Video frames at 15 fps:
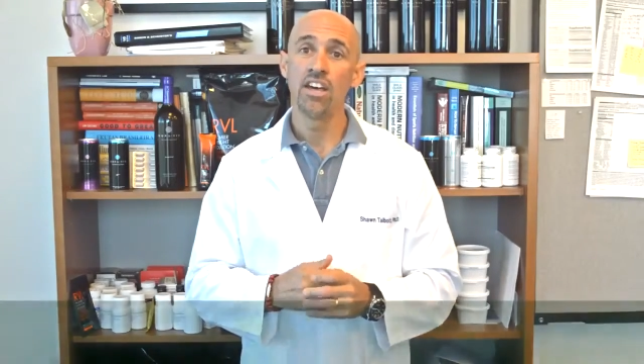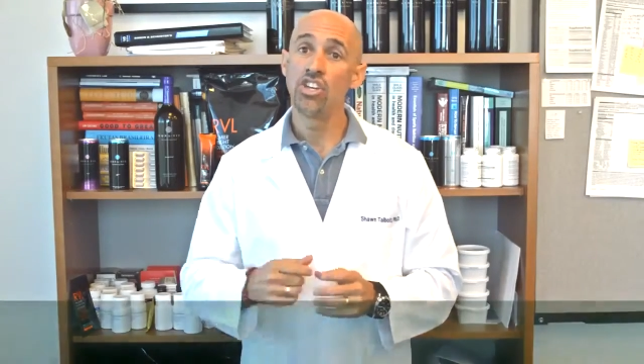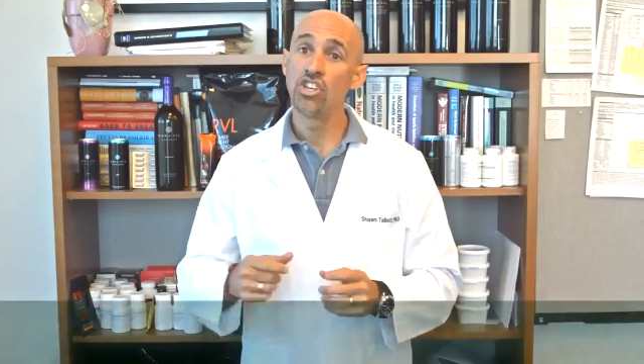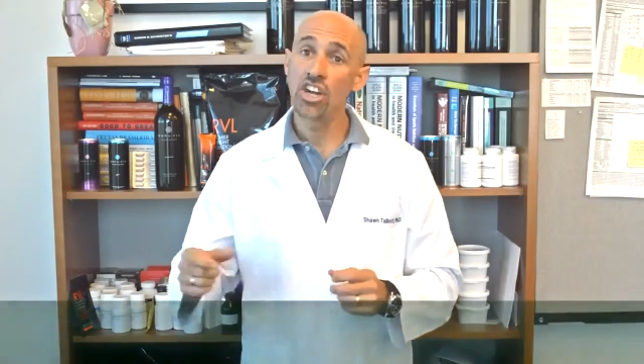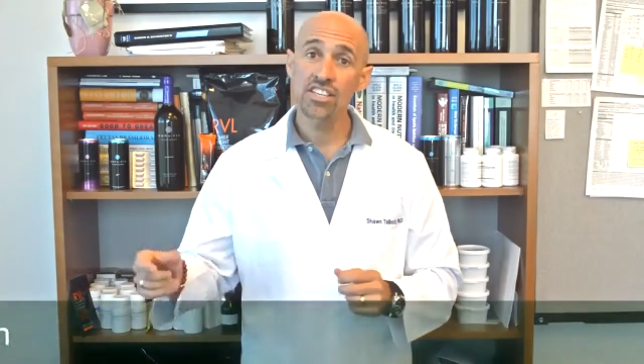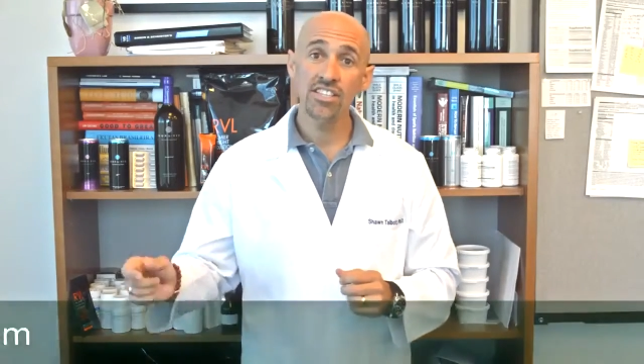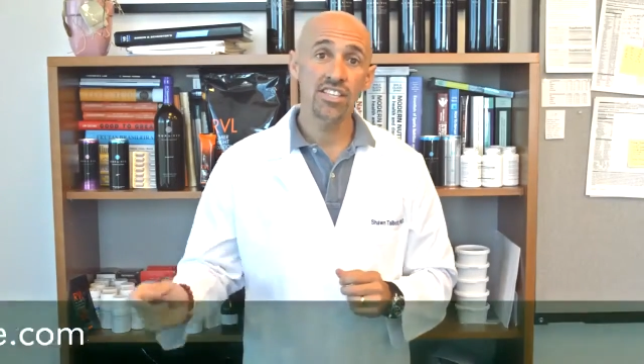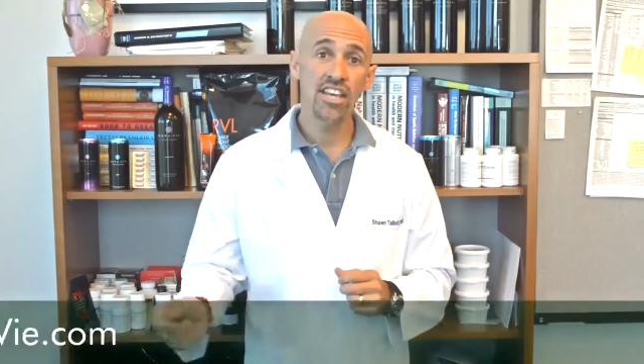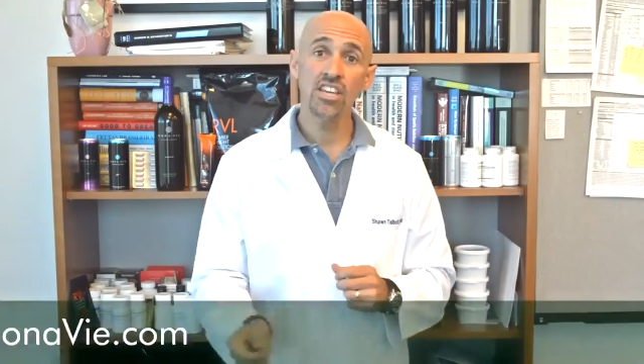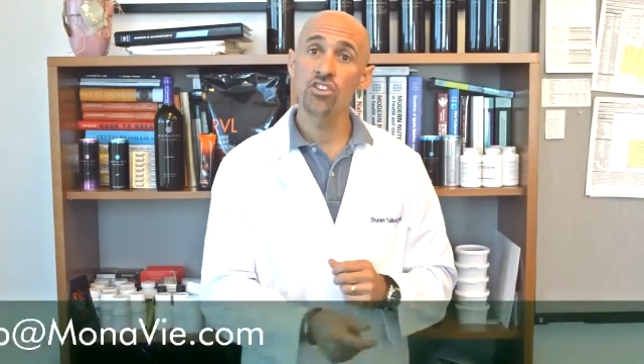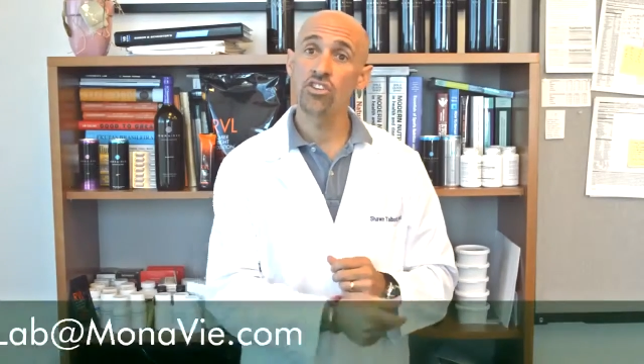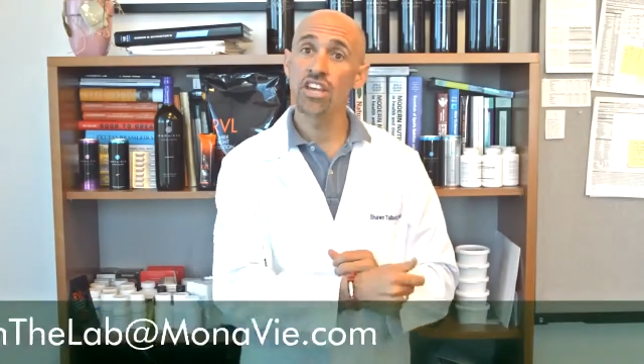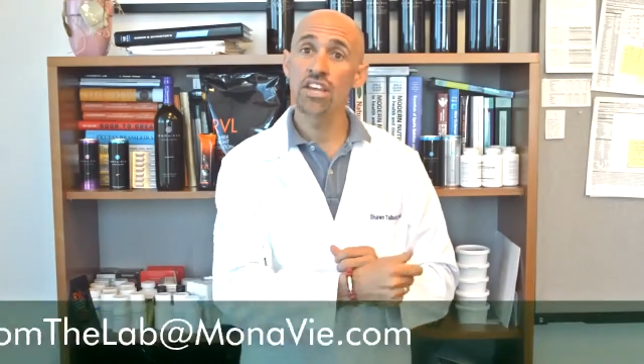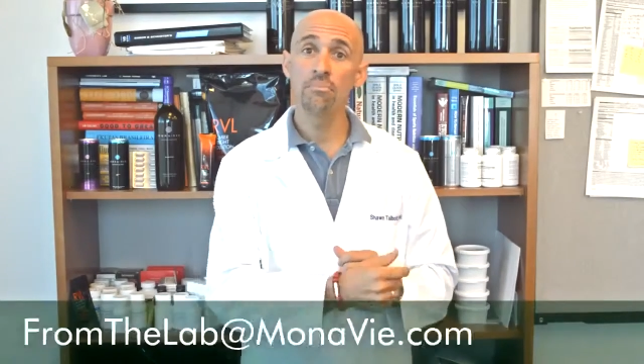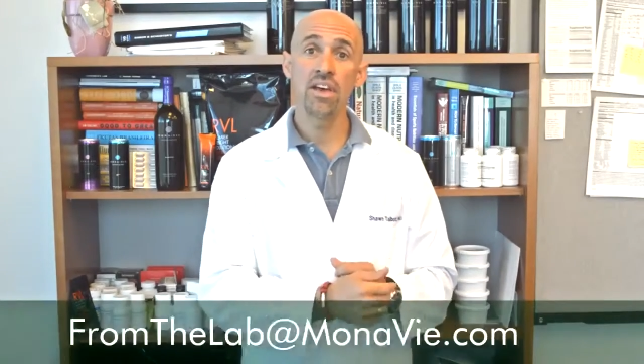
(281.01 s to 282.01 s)
Just send
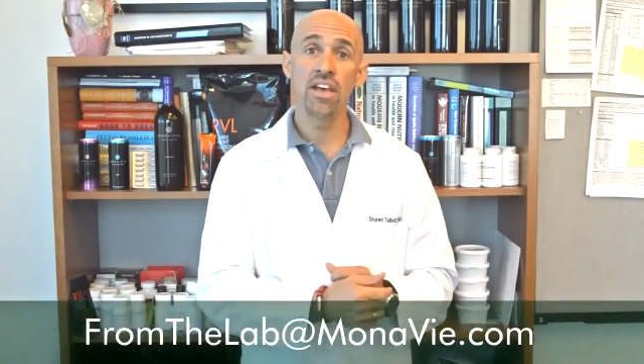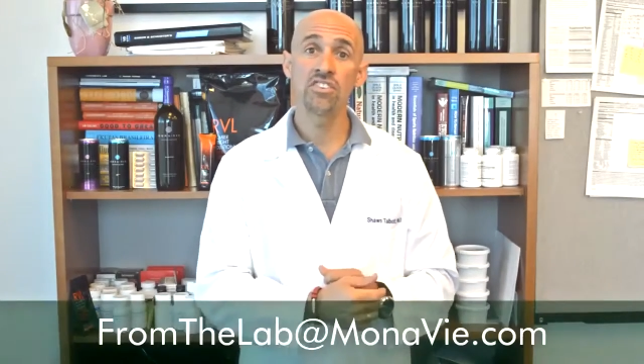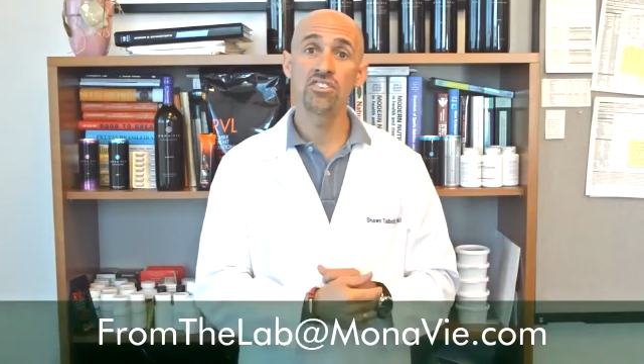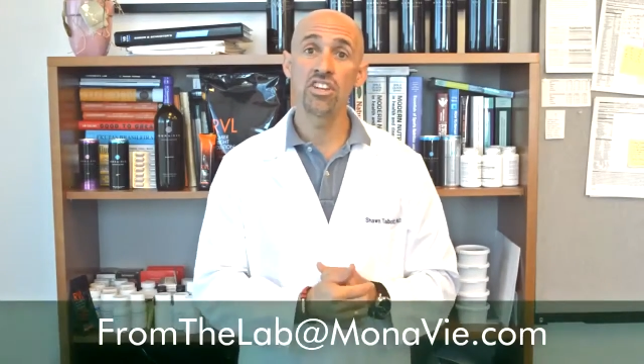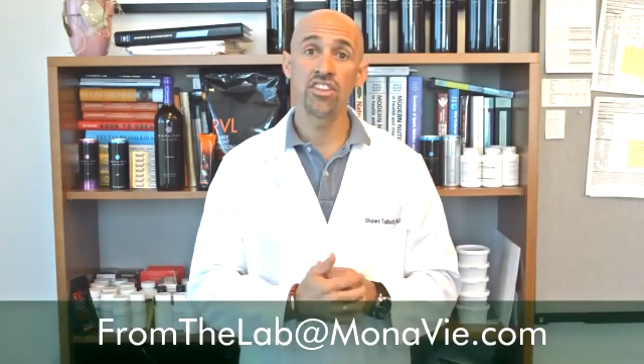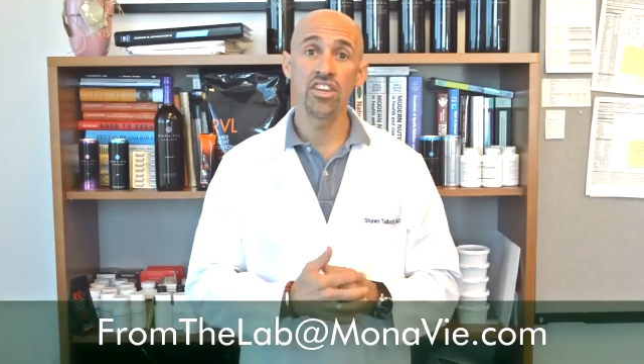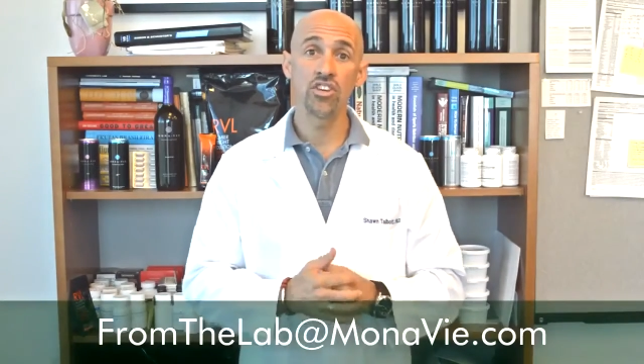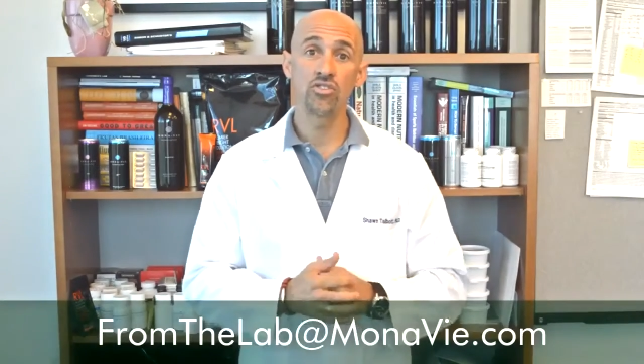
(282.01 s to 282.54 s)
your emails to the